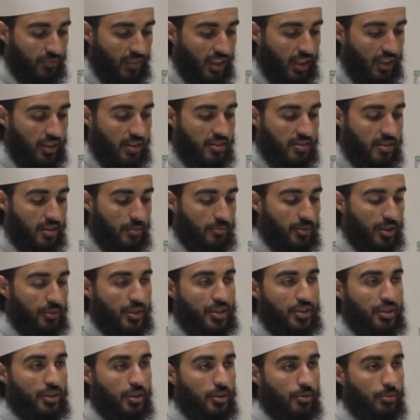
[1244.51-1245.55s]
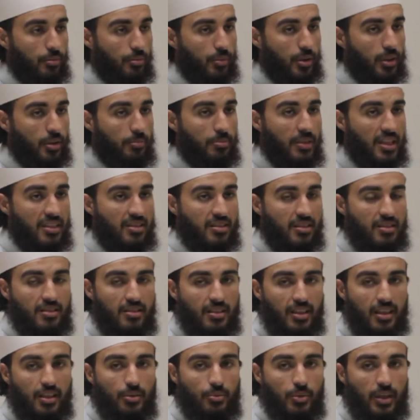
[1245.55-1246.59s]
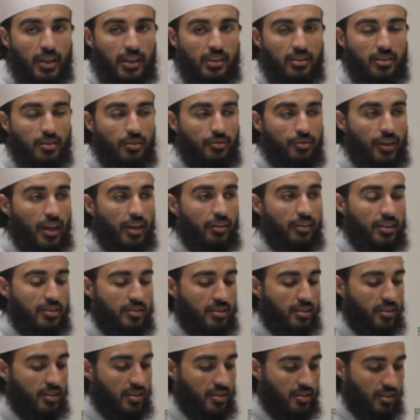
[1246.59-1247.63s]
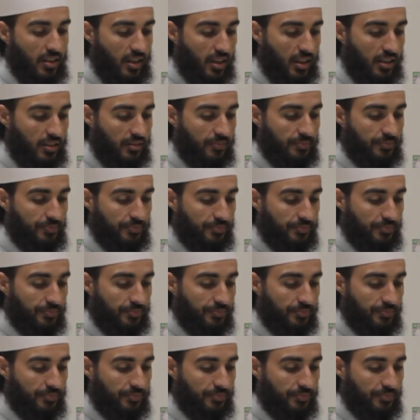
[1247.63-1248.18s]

And in some narration, with a mustard seed weight of arrogance in his heart.